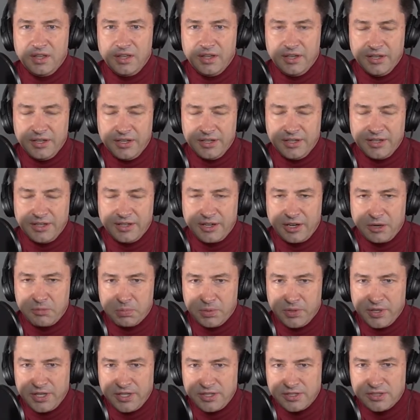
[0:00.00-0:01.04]

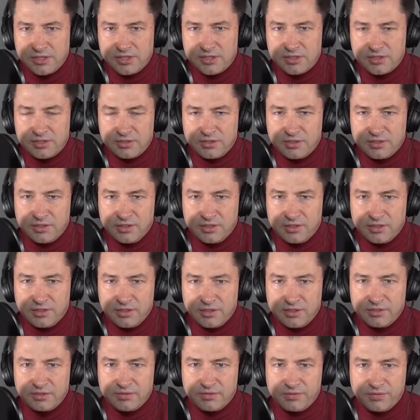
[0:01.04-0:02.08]
airplanes
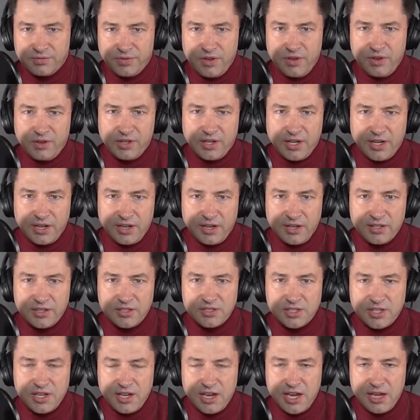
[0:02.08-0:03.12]
falling out of the
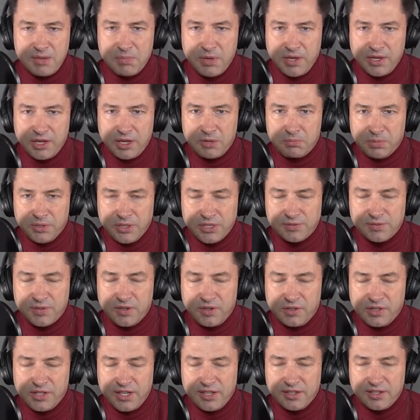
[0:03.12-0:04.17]
sky, big airplanes
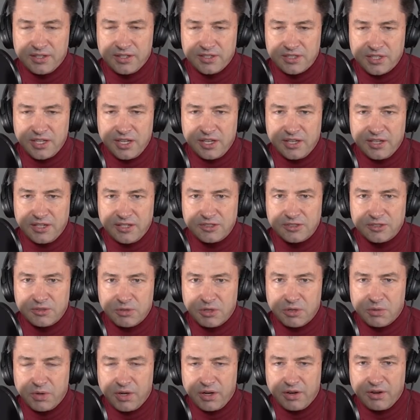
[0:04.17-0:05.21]
falling out of the sky to
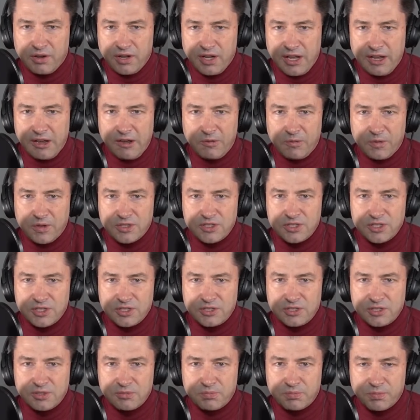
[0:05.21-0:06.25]
where we are now, which
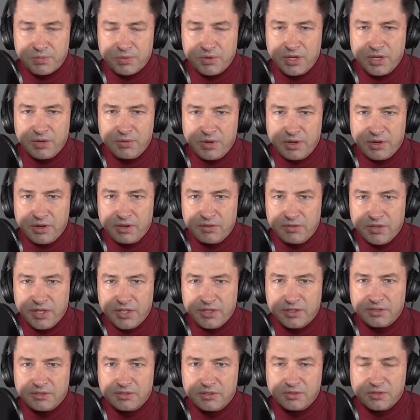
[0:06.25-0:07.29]
it's a pretty rare
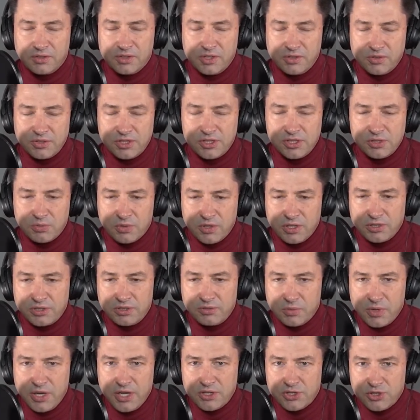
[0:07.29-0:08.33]
event, which is the
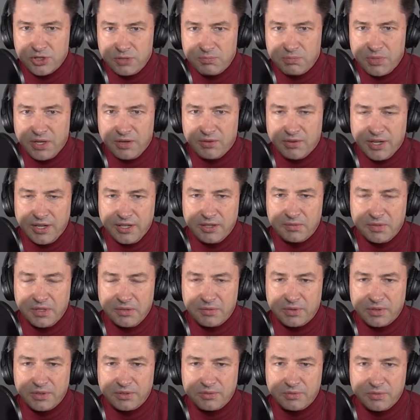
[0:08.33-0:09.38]
way it should be, right? I
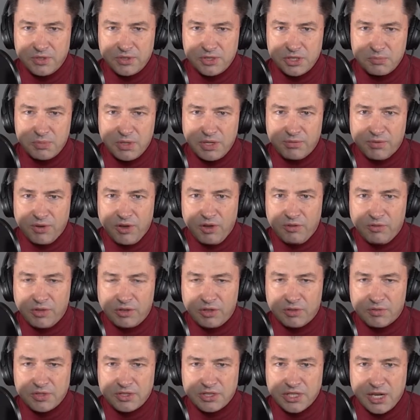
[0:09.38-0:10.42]
mean, we should be evolving
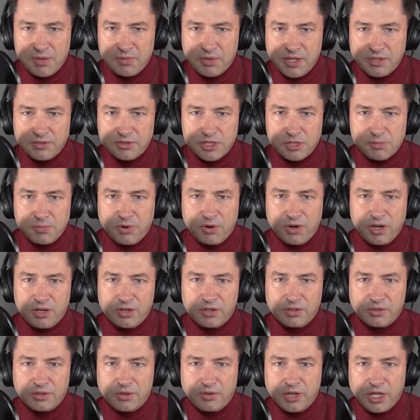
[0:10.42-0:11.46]
over time and getting smarter
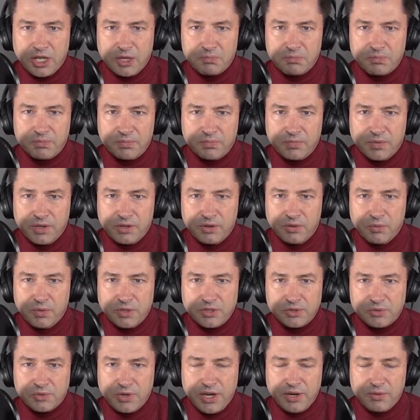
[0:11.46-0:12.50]
and learning, you know,
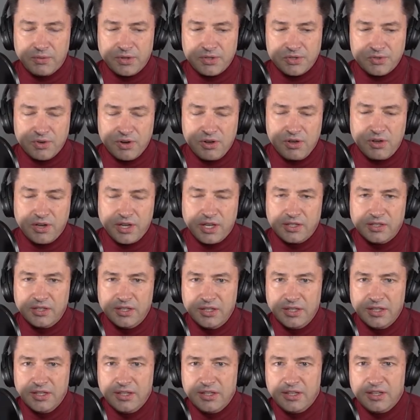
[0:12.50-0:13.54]
what's right and what's wrong. And
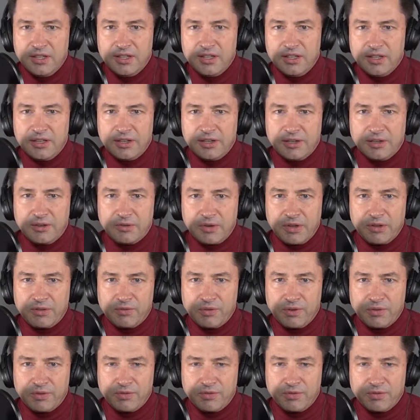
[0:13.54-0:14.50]
we've